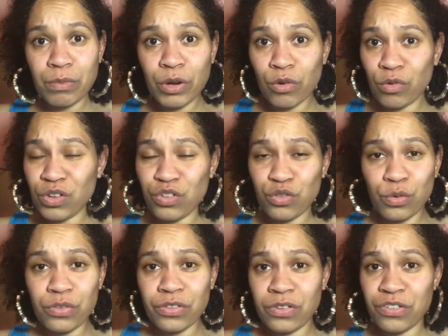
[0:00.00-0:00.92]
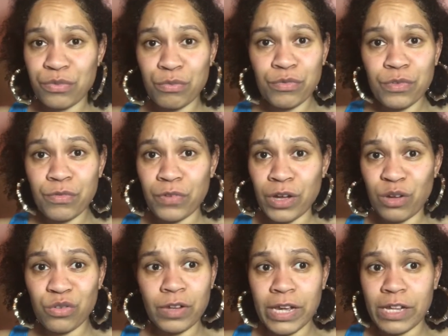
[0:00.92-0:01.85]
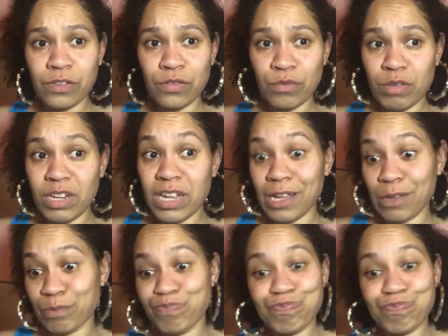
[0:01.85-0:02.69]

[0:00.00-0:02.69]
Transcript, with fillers: but all the jokes in this movie fell flat to me. Like,